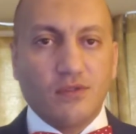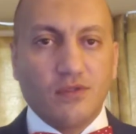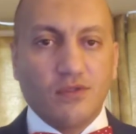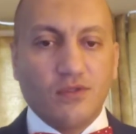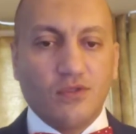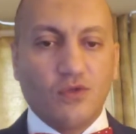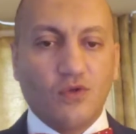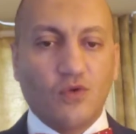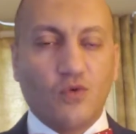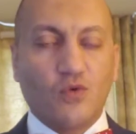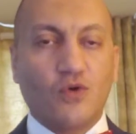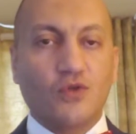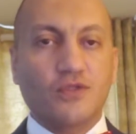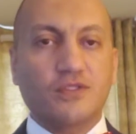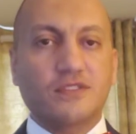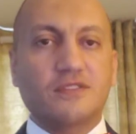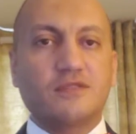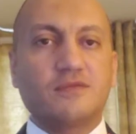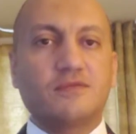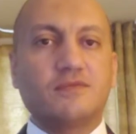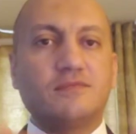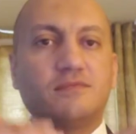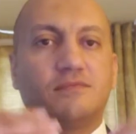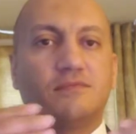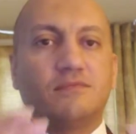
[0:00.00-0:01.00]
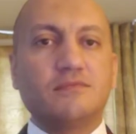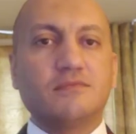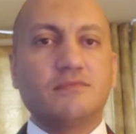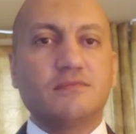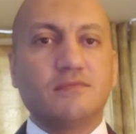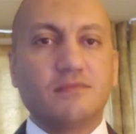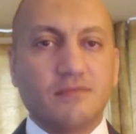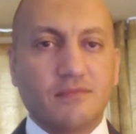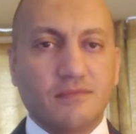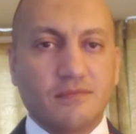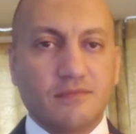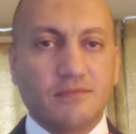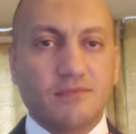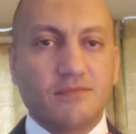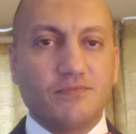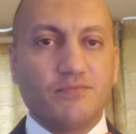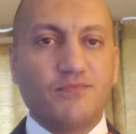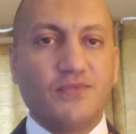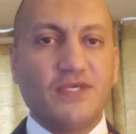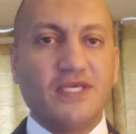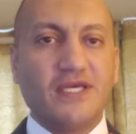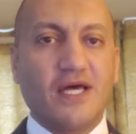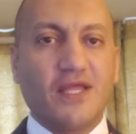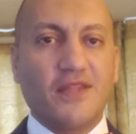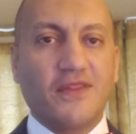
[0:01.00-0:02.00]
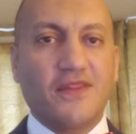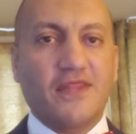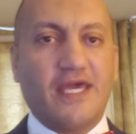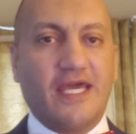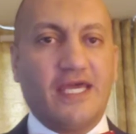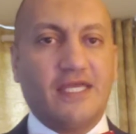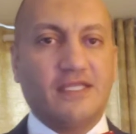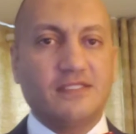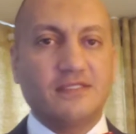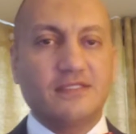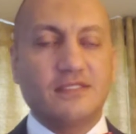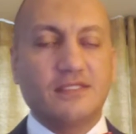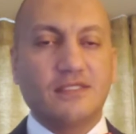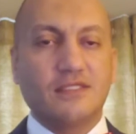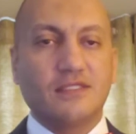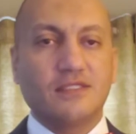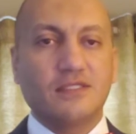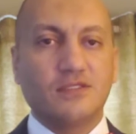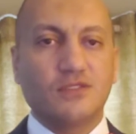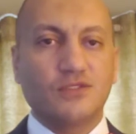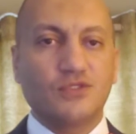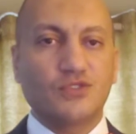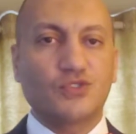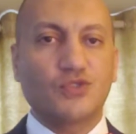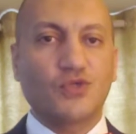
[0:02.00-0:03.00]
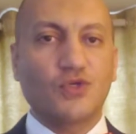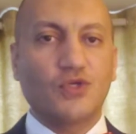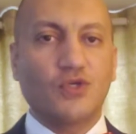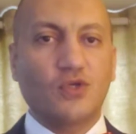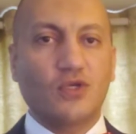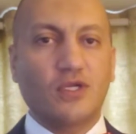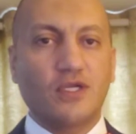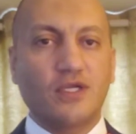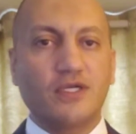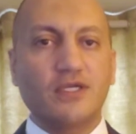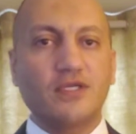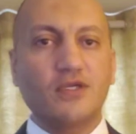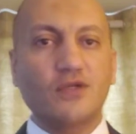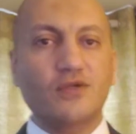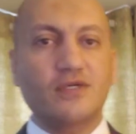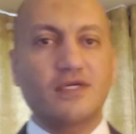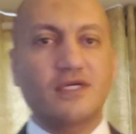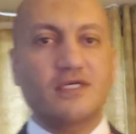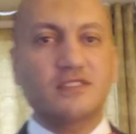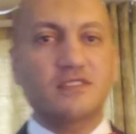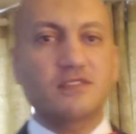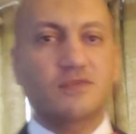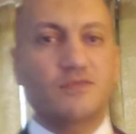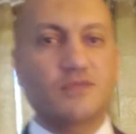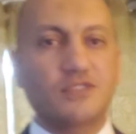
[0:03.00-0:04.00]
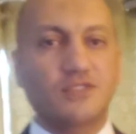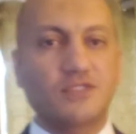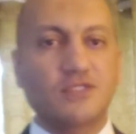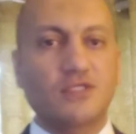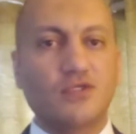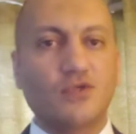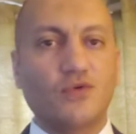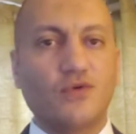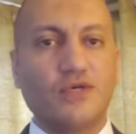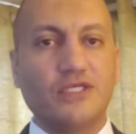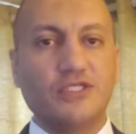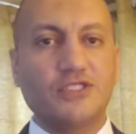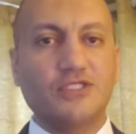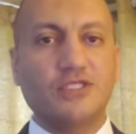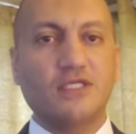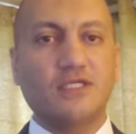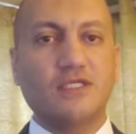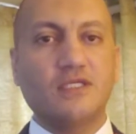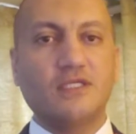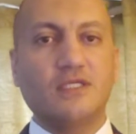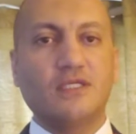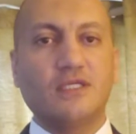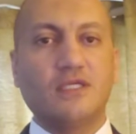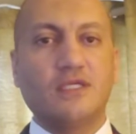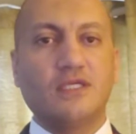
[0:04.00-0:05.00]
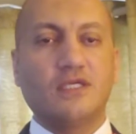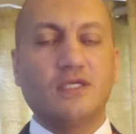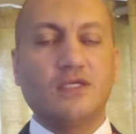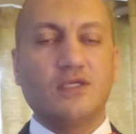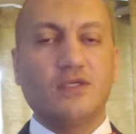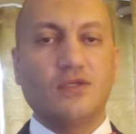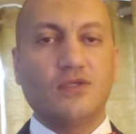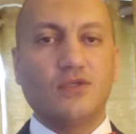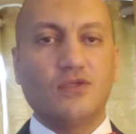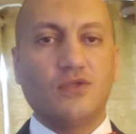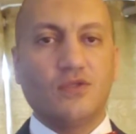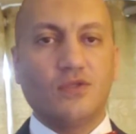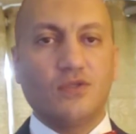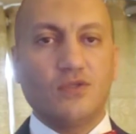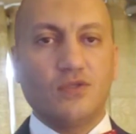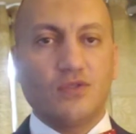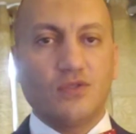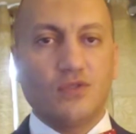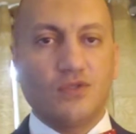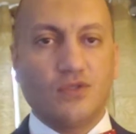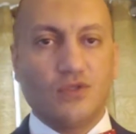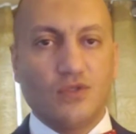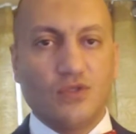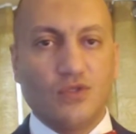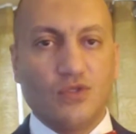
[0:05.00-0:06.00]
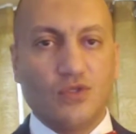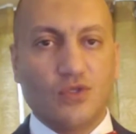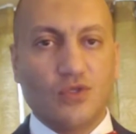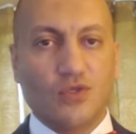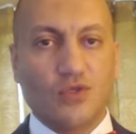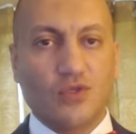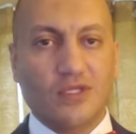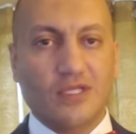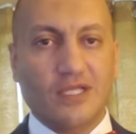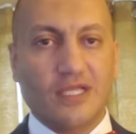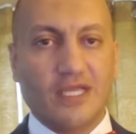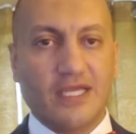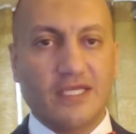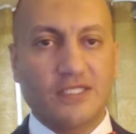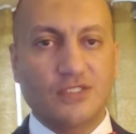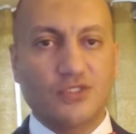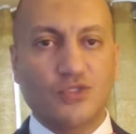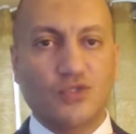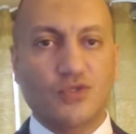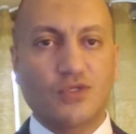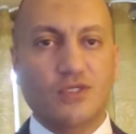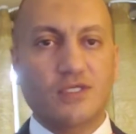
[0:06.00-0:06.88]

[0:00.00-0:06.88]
you want beyond that. So you learn your customer situation. You're not lying to